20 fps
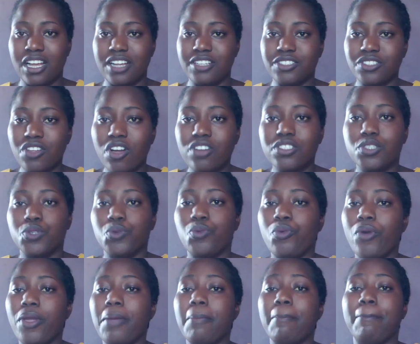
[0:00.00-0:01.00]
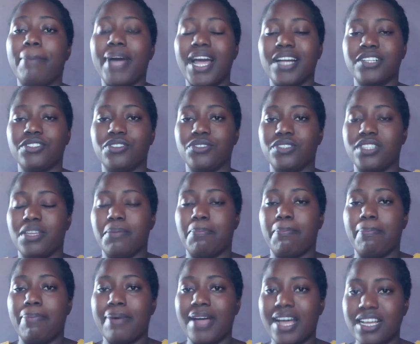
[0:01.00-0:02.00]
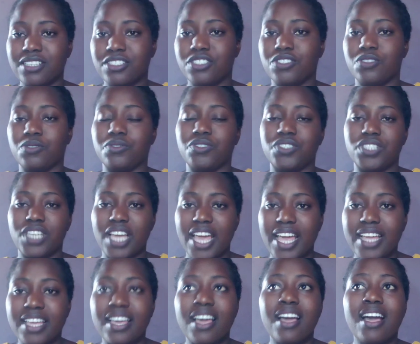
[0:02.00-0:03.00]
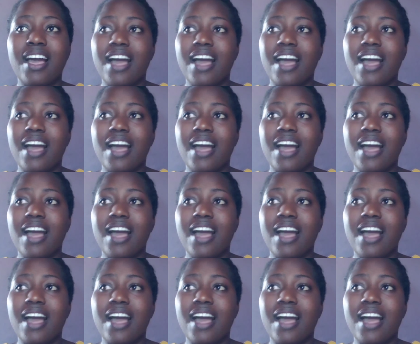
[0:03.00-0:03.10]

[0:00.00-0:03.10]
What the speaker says: not going back to the past to check,